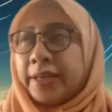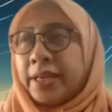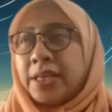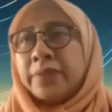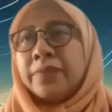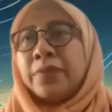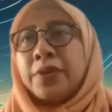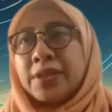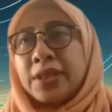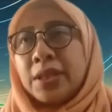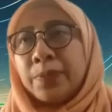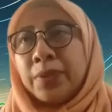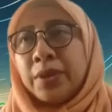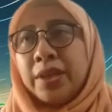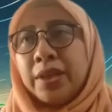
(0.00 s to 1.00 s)
age, for
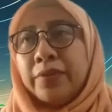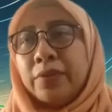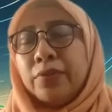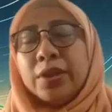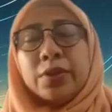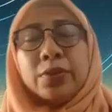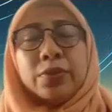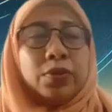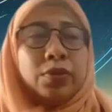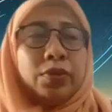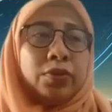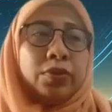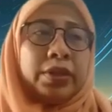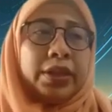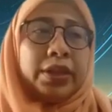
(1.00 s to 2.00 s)
example, if you want to
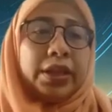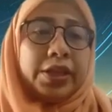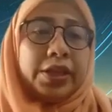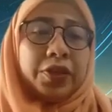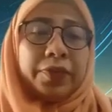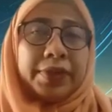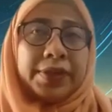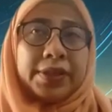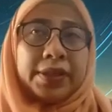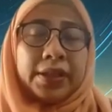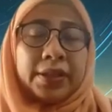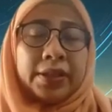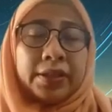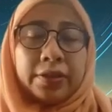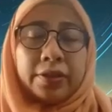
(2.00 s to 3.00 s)
know the age of the
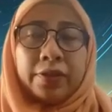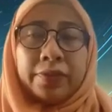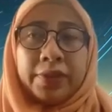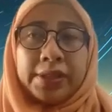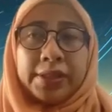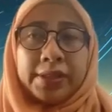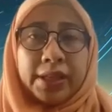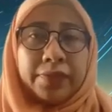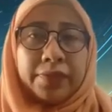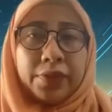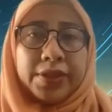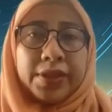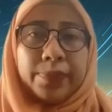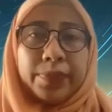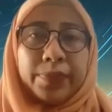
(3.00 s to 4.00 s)
star of a sun,
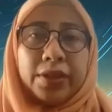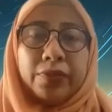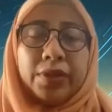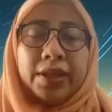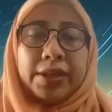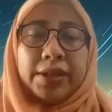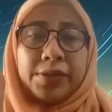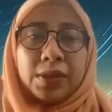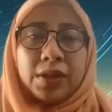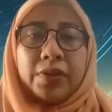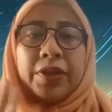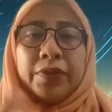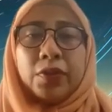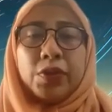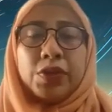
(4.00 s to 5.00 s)
for example, we can start
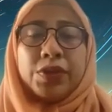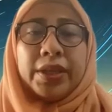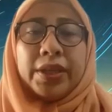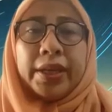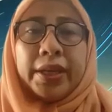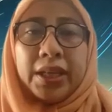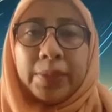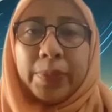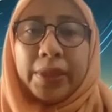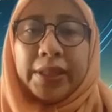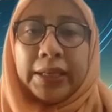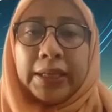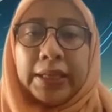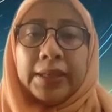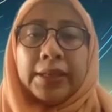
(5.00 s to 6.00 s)
our evolution at that
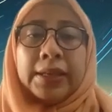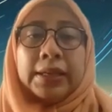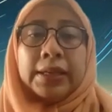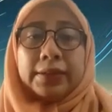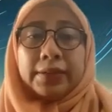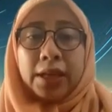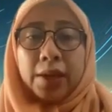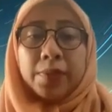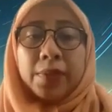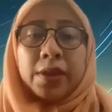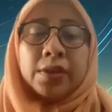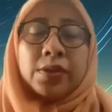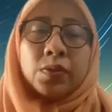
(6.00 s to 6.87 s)
particular time.